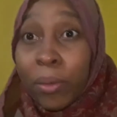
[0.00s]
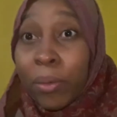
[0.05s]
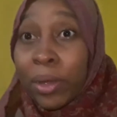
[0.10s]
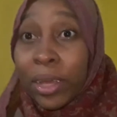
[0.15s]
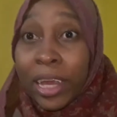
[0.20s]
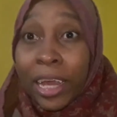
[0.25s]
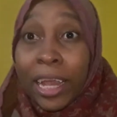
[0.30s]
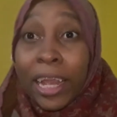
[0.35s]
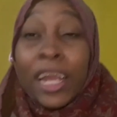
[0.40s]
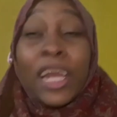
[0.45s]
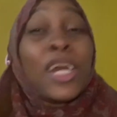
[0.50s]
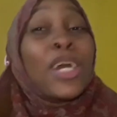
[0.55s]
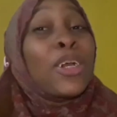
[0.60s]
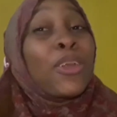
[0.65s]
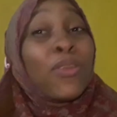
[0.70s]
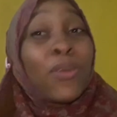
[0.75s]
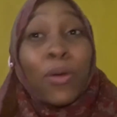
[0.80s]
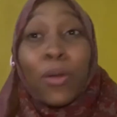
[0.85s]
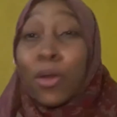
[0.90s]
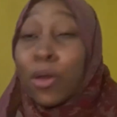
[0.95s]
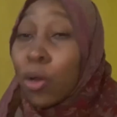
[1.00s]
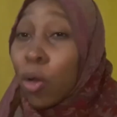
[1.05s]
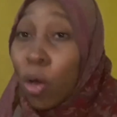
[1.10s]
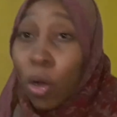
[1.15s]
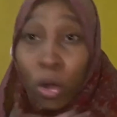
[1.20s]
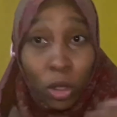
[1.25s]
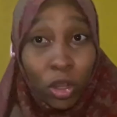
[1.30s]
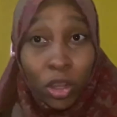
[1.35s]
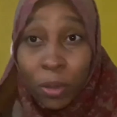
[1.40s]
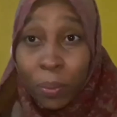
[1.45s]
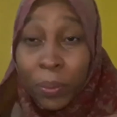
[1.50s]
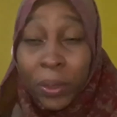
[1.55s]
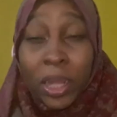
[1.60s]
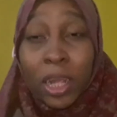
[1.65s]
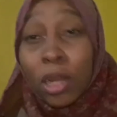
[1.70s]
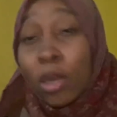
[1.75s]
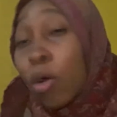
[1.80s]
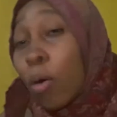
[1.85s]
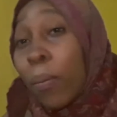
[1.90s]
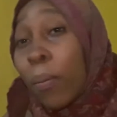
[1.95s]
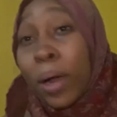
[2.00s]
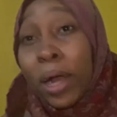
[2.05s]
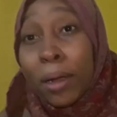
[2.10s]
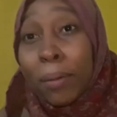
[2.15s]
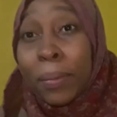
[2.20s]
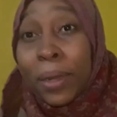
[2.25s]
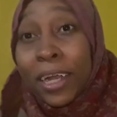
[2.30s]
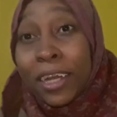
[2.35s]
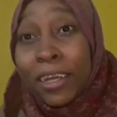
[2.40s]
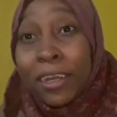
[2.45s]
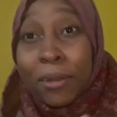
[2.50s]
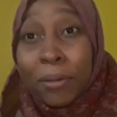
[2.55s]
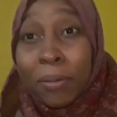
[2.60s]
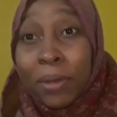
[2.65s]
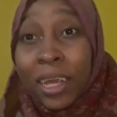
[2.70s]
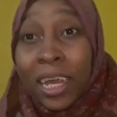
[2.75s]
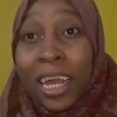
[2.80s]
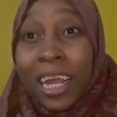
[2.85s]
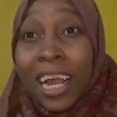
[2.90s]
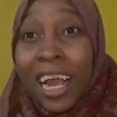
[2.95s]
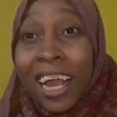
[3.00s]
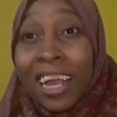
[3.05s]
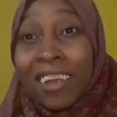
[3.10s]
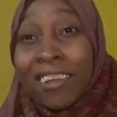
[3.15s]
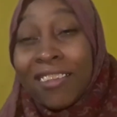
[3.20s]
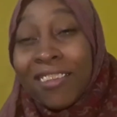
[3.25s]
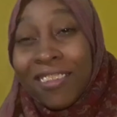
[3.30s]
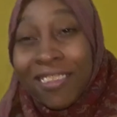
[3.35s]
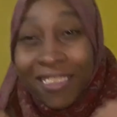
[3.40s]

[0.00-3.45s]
Okay, so no gossiping, no backbiting. Okay, guys.